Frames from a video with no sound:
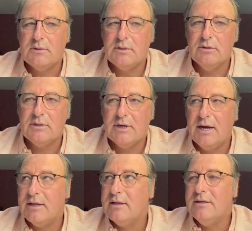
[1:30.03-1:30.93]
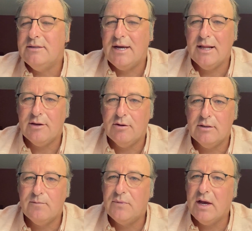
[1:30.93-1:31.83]
got tired, telly
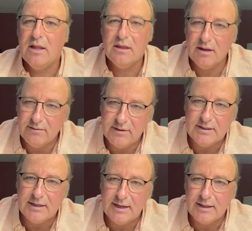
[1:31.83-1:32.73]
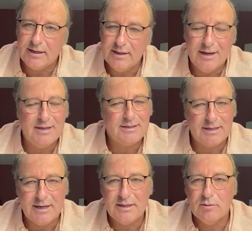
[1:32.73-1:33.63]
on. I love the telly, it's
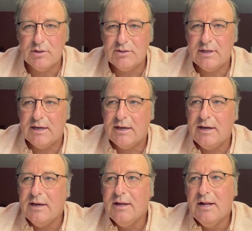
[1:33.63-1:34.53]
great to watch telly.